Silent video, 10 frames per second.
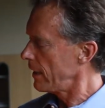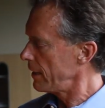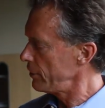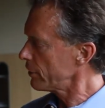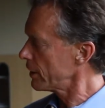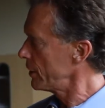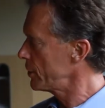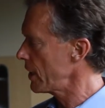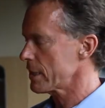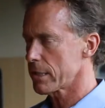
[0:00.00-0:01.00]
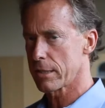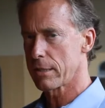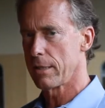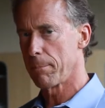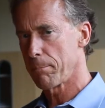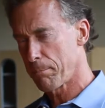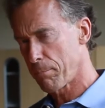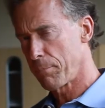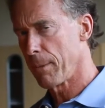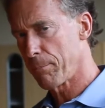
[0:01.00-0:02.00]
and you can adjust
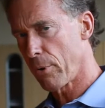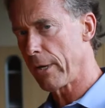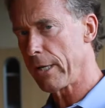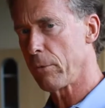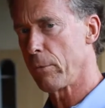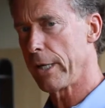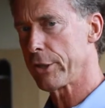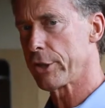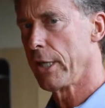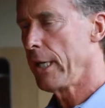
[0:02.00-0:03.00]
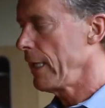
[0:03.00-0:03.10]
the point at which